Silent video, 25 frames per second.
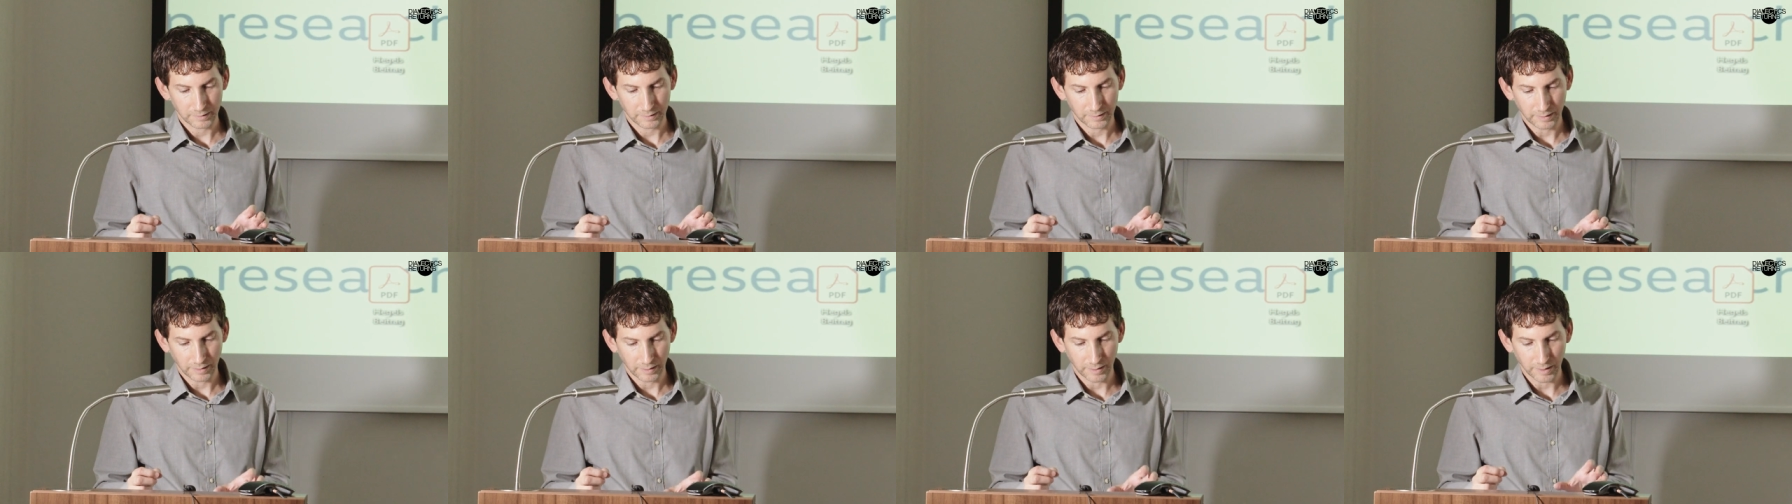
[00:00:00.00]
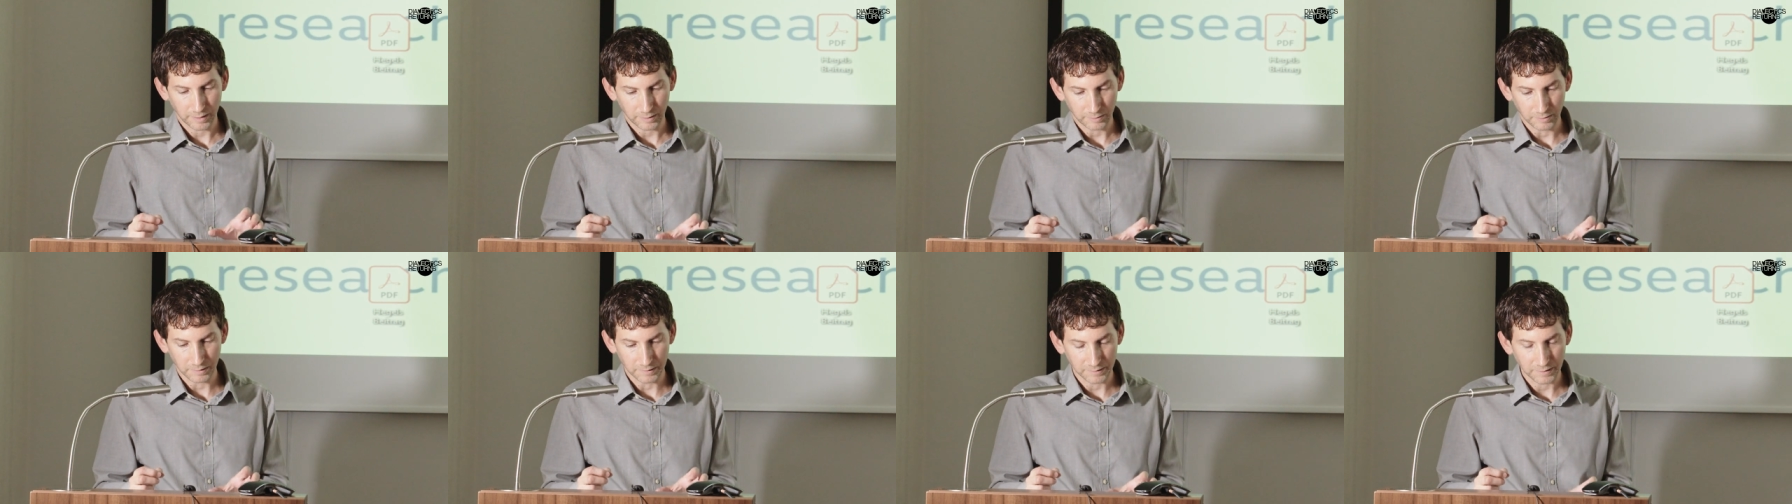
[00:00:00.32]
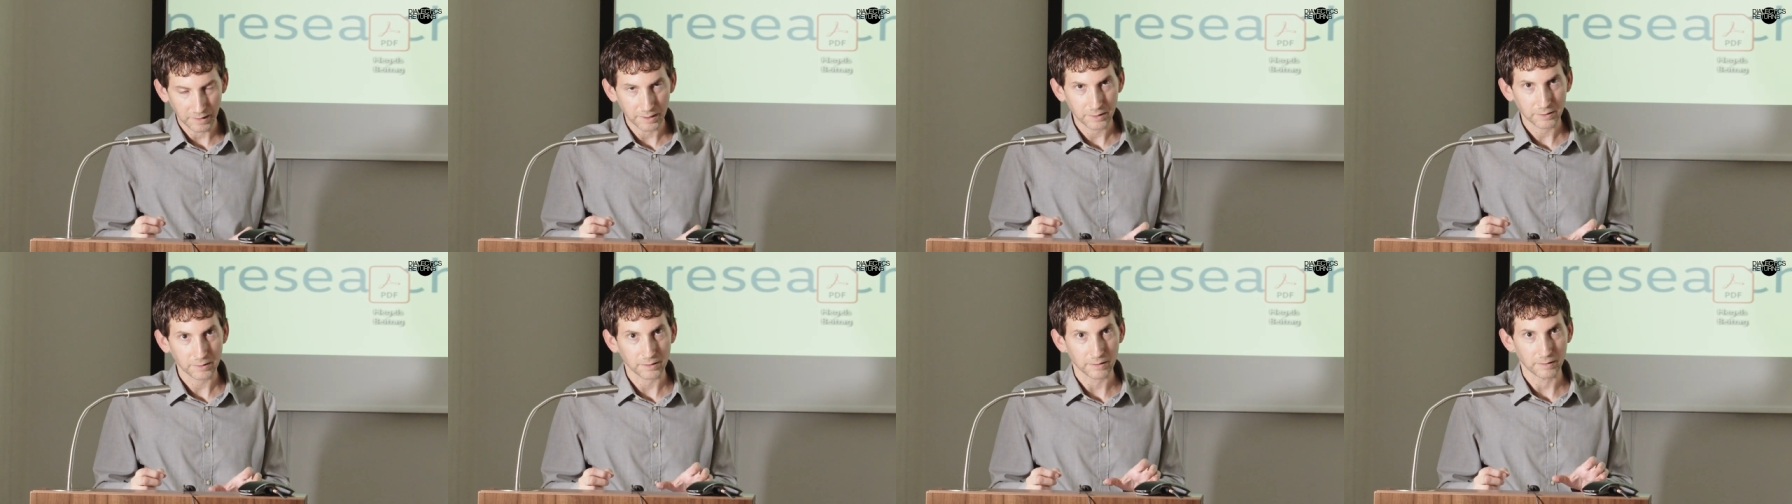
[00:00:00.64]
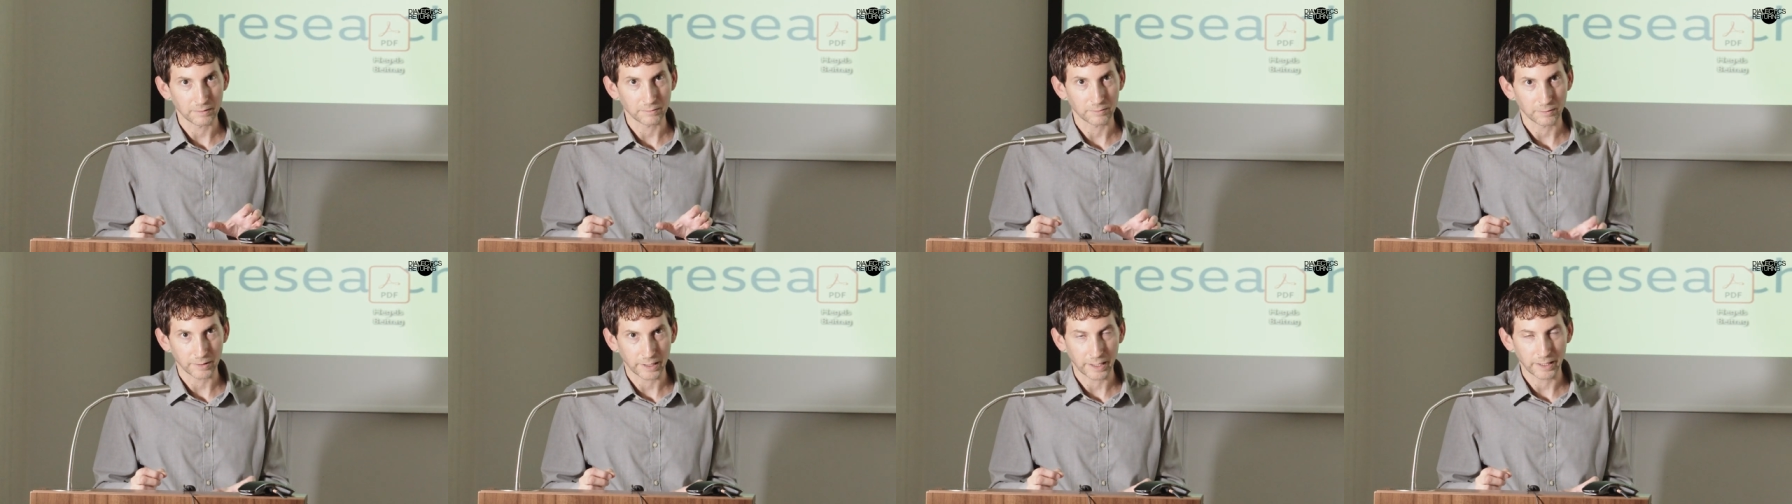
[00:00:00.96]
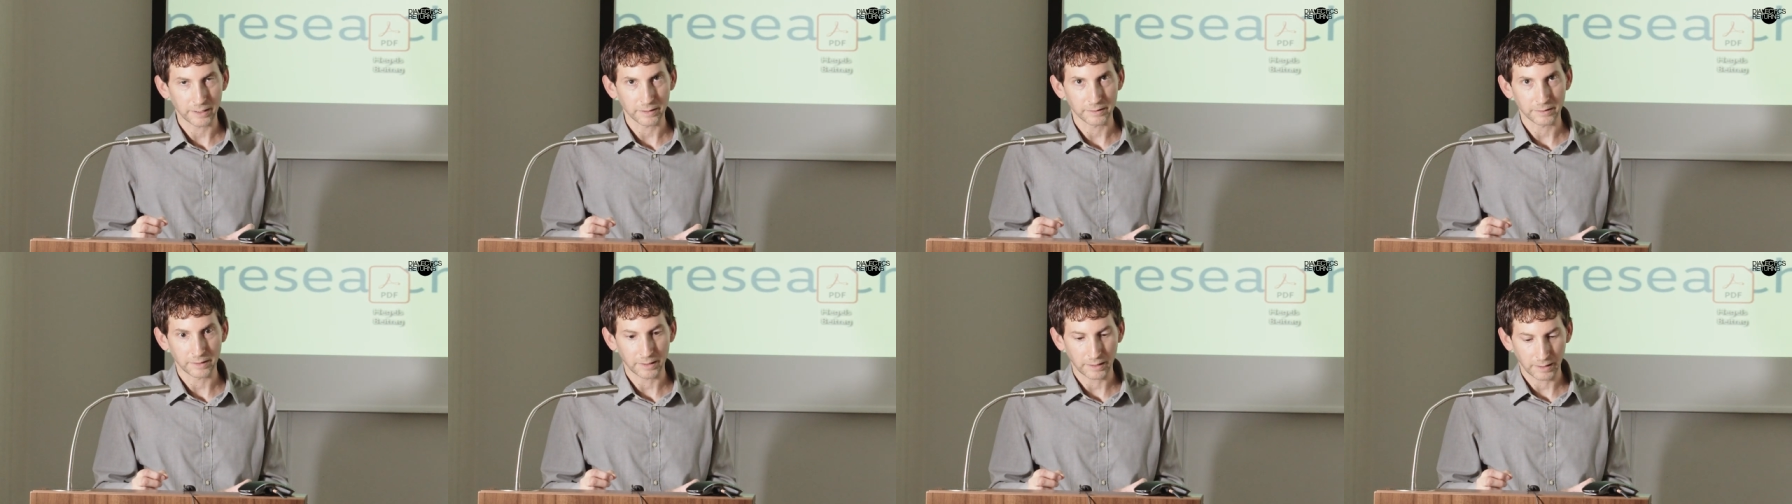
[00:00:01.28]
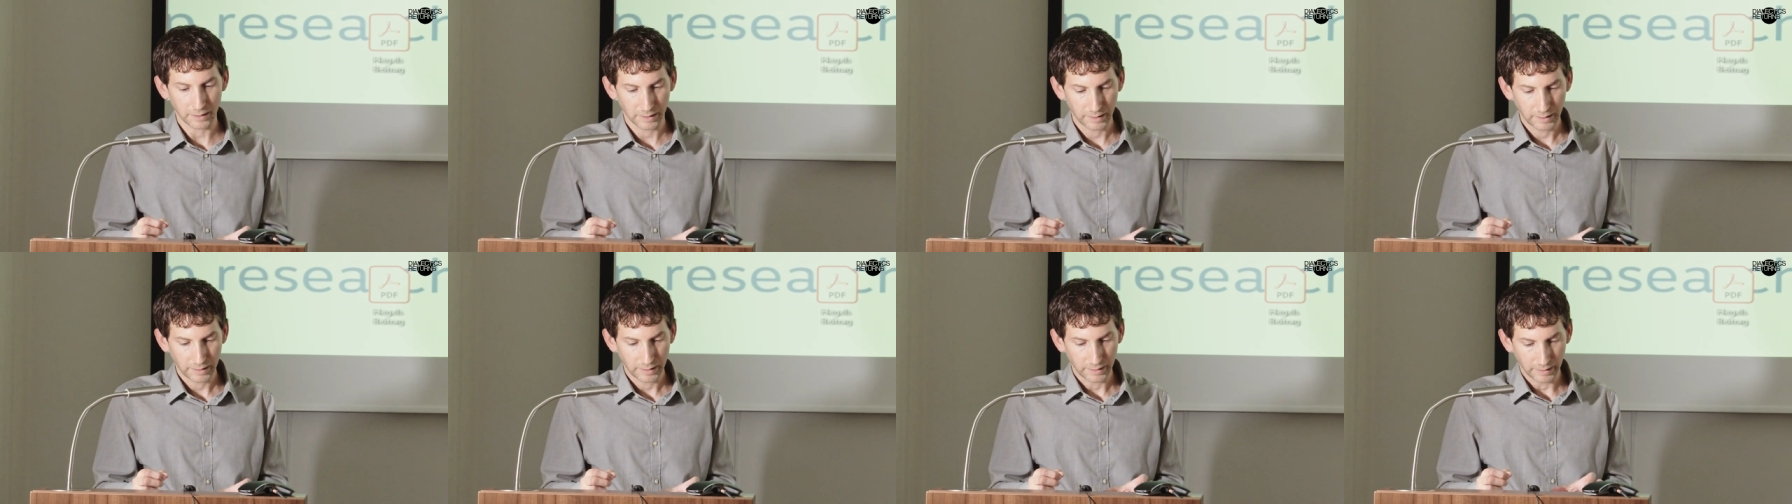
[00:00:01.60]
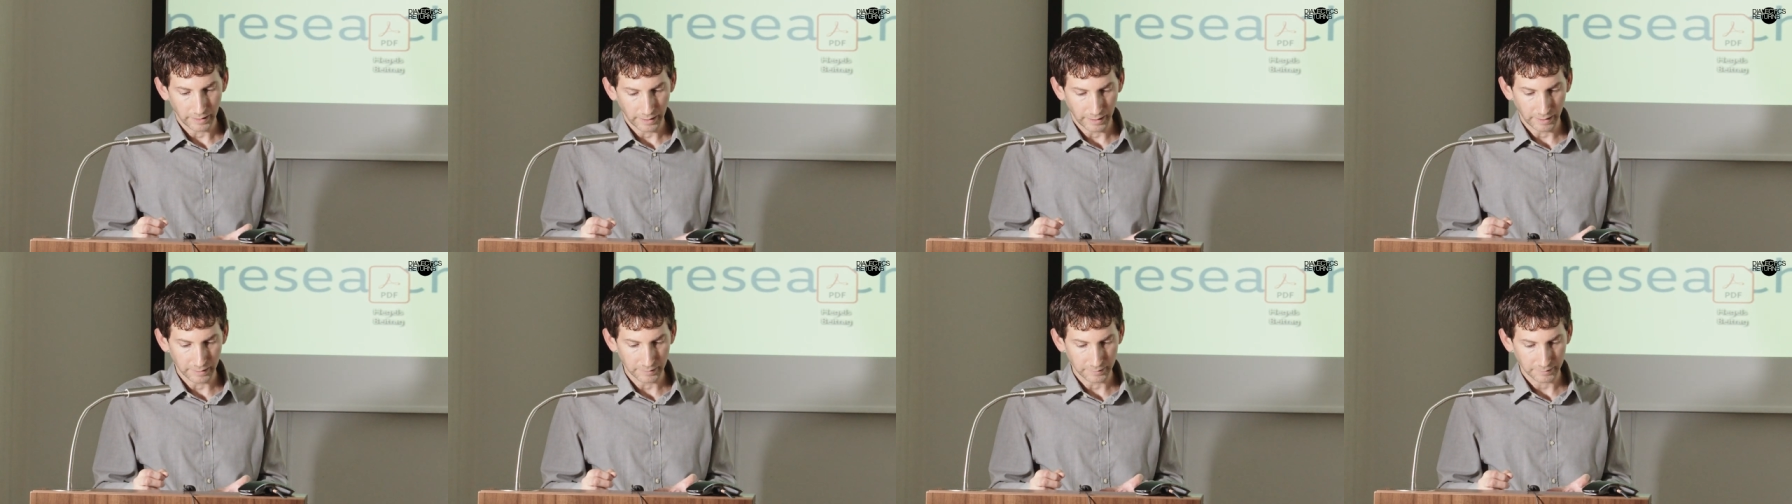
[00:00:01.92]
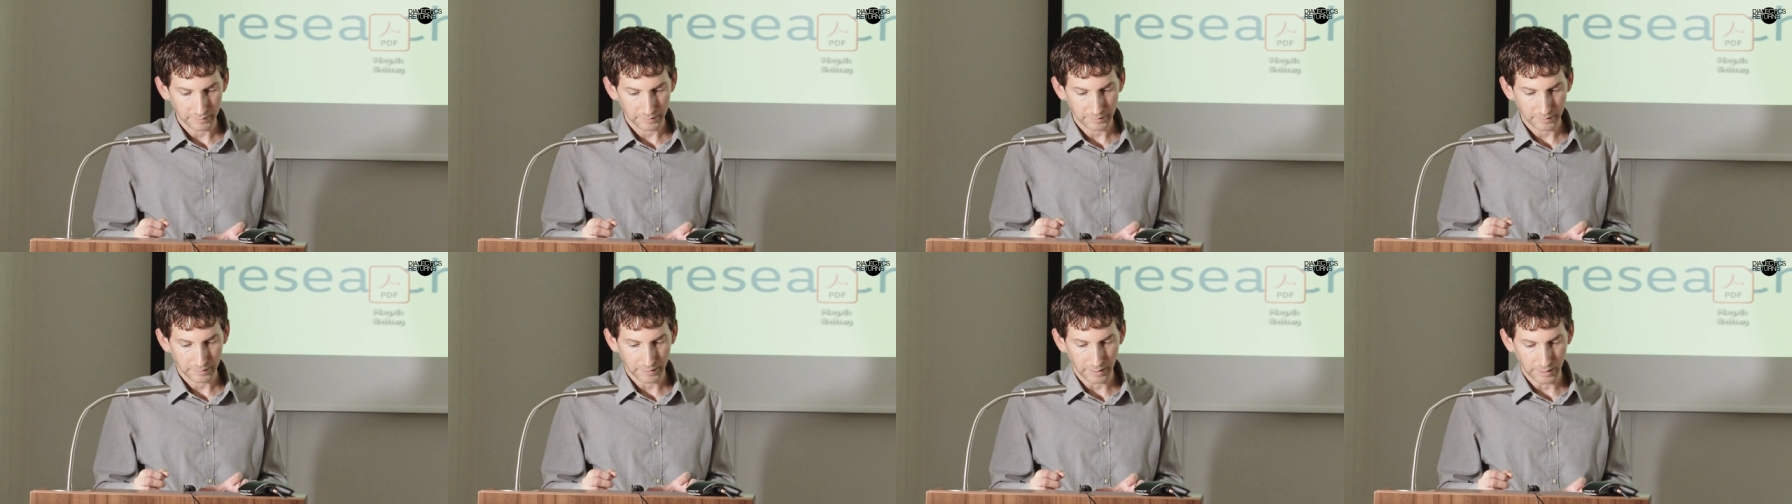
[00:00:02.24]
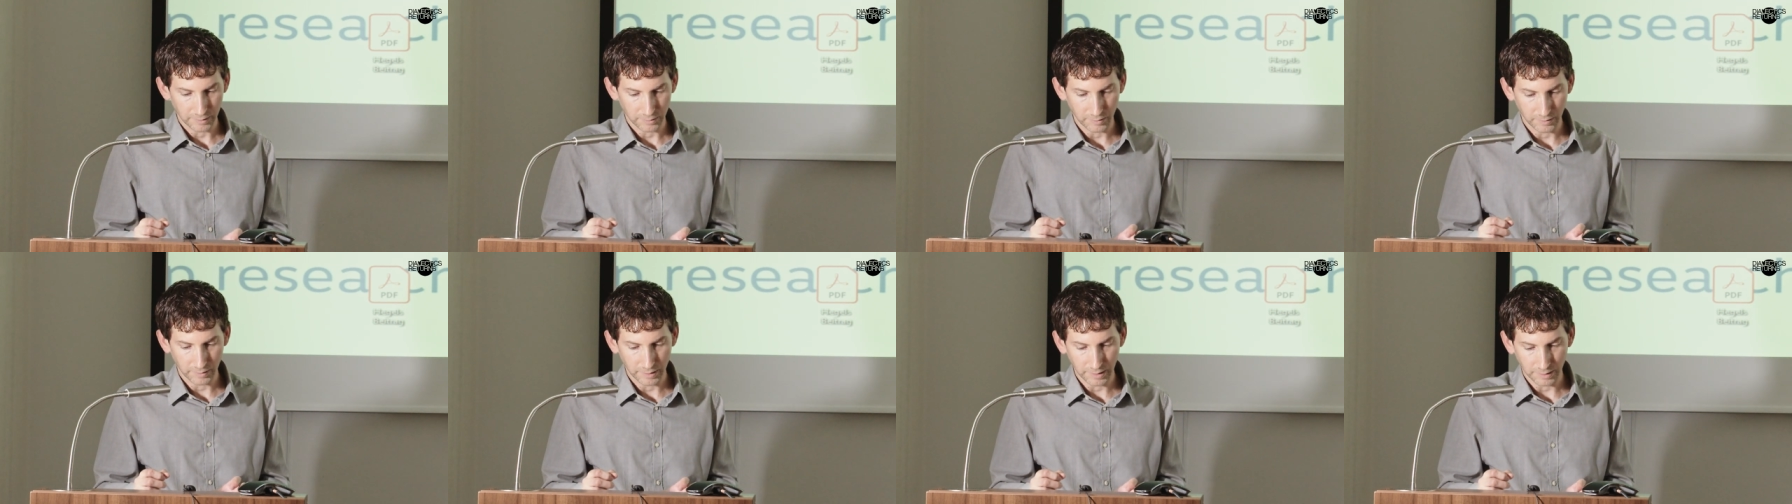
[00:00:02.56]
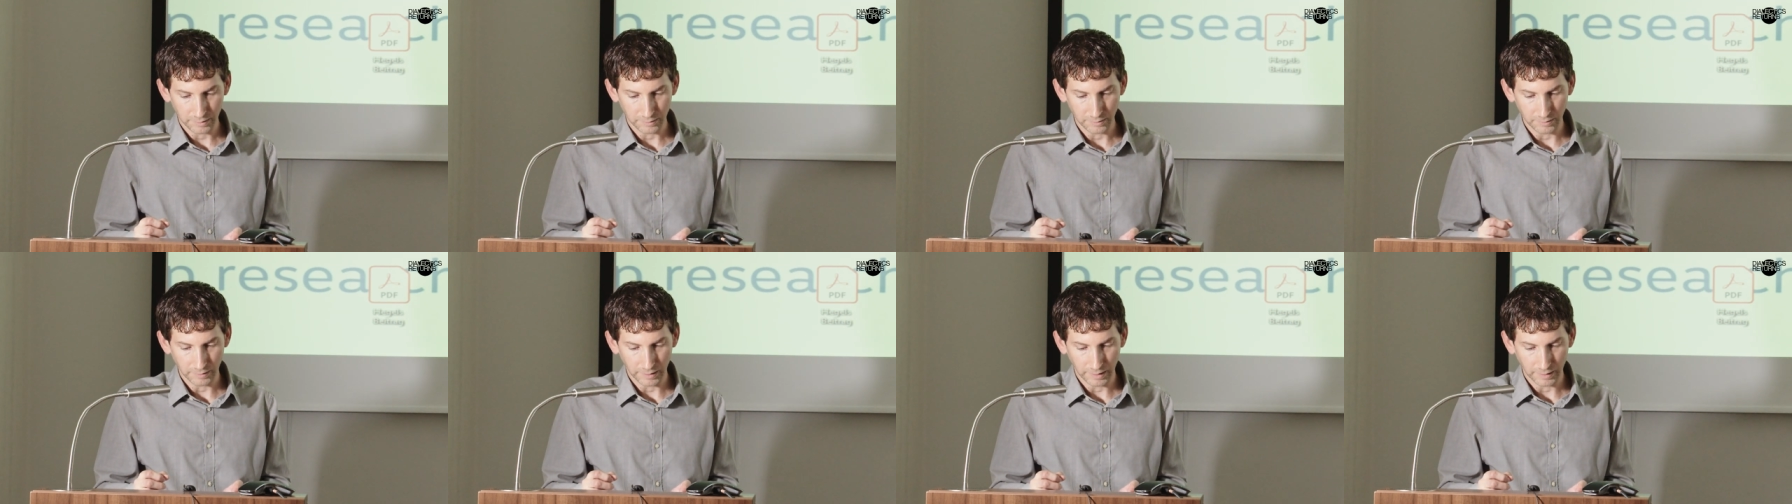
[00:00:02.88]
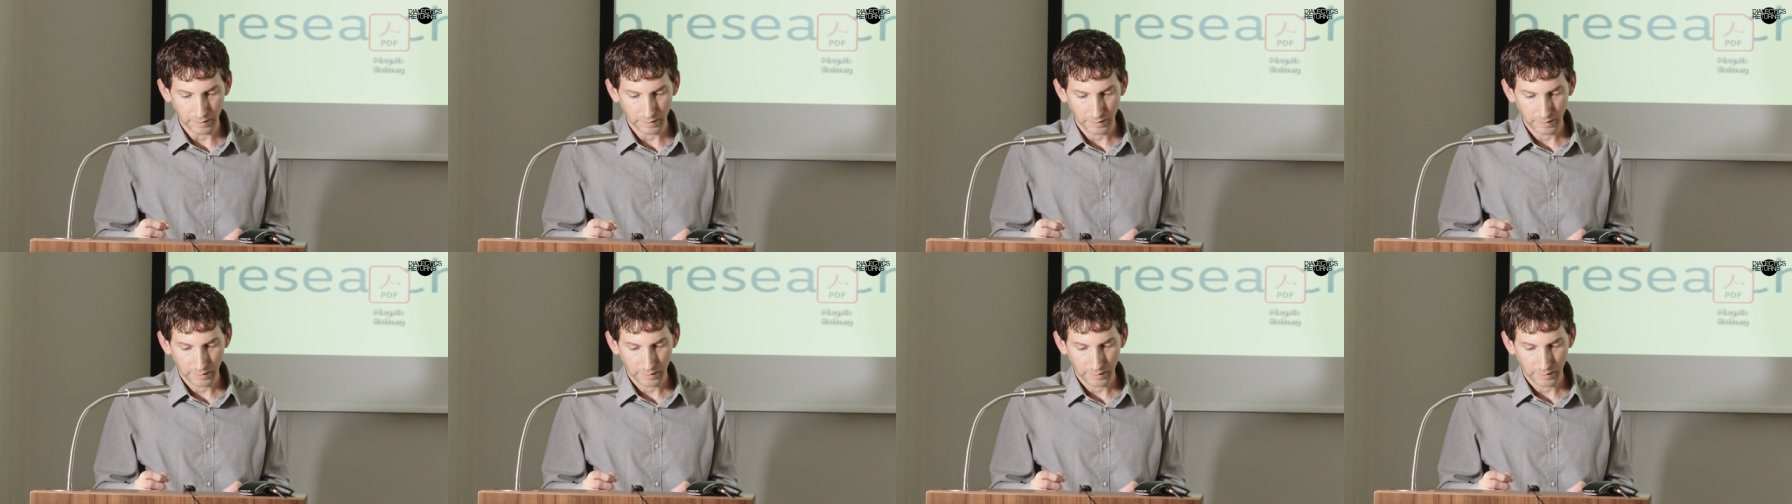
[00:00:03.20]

characterization of reality as contradictory.